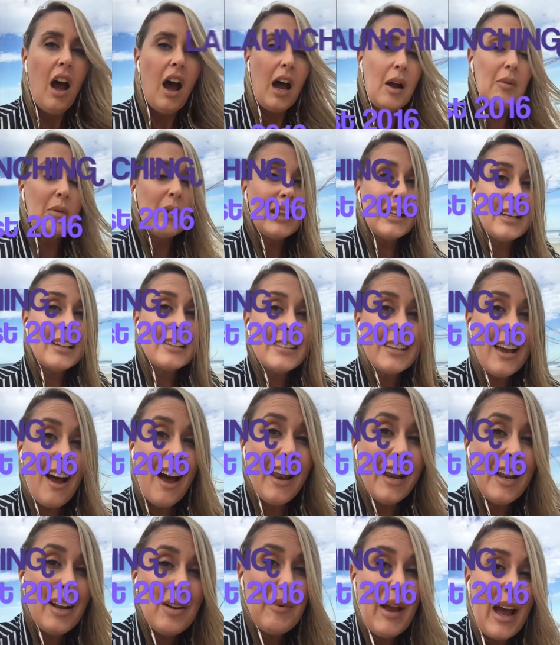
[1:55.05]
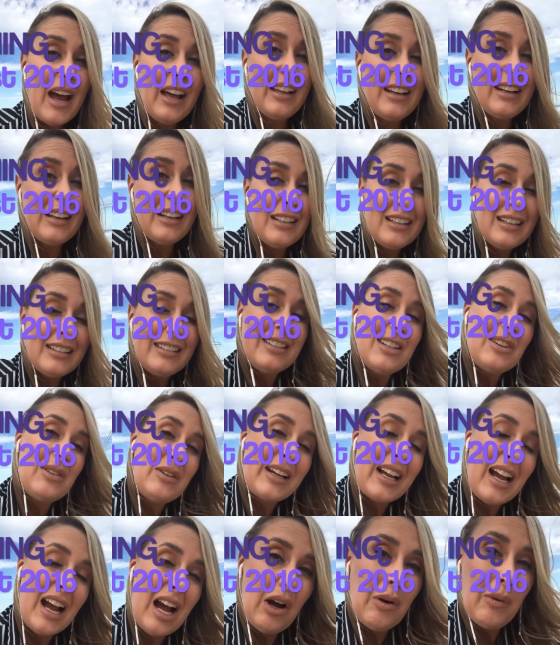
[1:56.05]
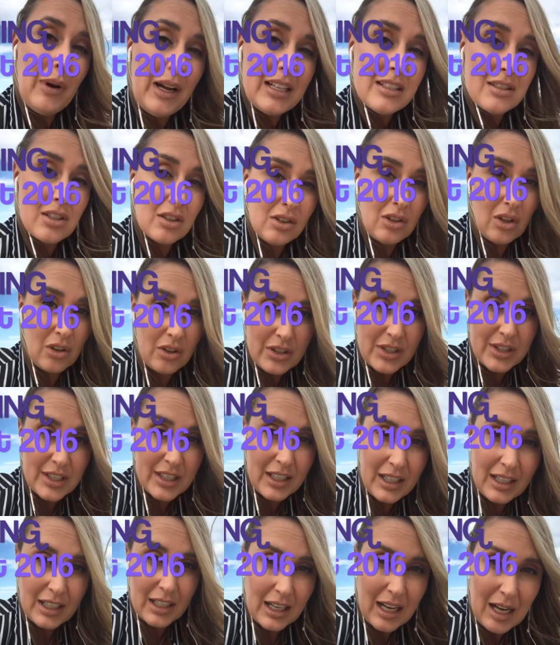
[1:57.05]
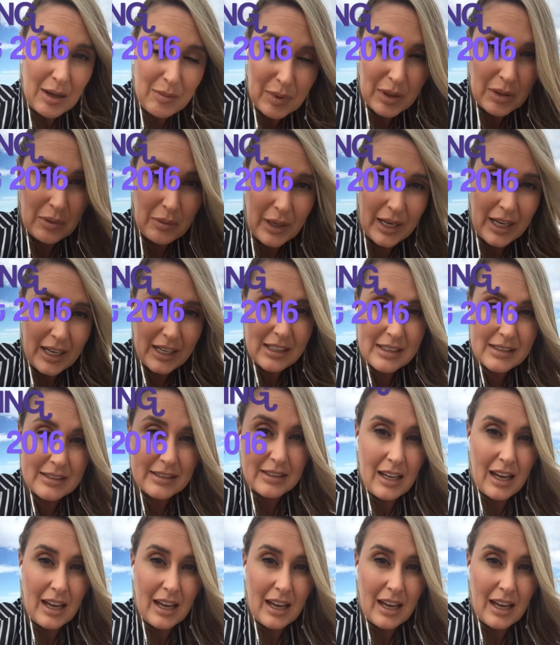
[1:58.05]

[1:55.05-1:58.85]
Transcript: I'm really excited about it, so I can't wait to launch it in a couple of weeks,